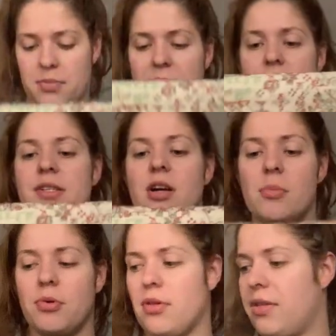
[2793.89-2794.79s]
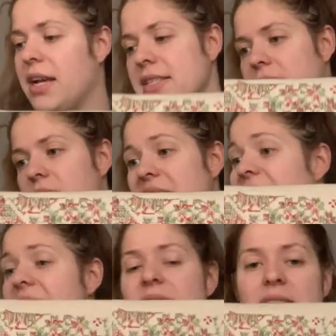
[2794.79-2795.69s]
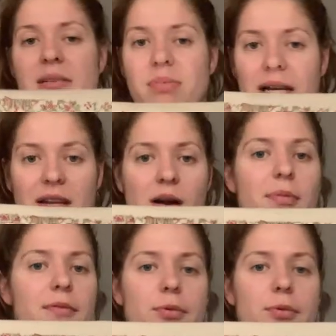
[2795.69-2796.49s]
There's a couple of things I could easily pick it up